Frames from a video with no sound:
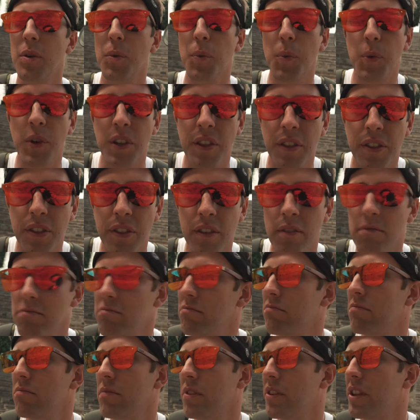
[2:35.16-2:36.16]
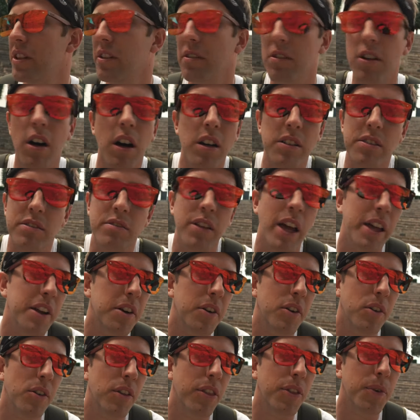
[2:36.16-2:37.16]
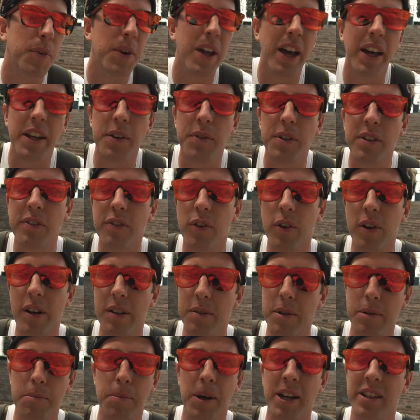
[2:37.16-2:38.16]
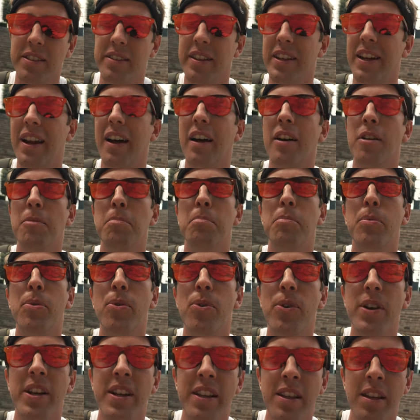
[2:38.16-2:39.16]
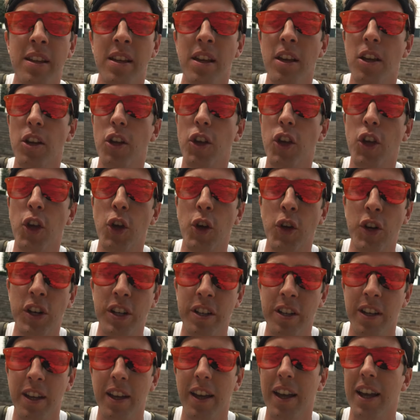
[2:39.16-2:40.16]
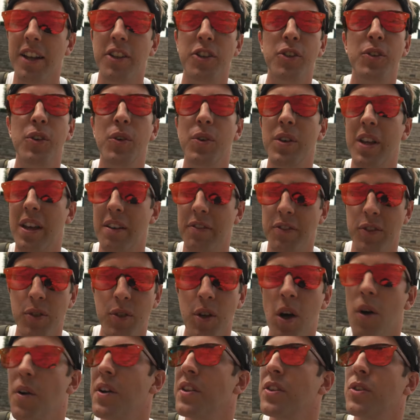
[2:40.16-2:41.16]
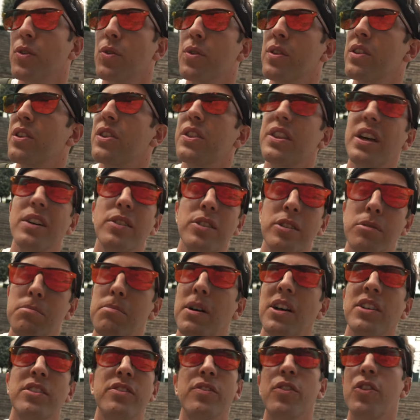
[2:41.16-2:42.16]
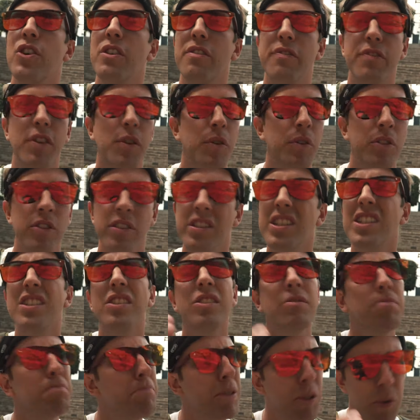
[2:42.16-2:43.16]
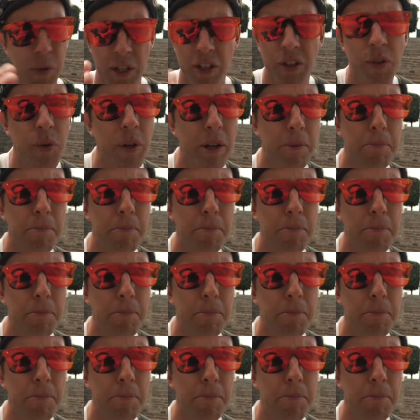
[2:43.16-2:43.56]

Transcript: with that cost, I don't know, $300, $400 that are pretty good. And you don't have to go into the $1,000 for a phone, just between you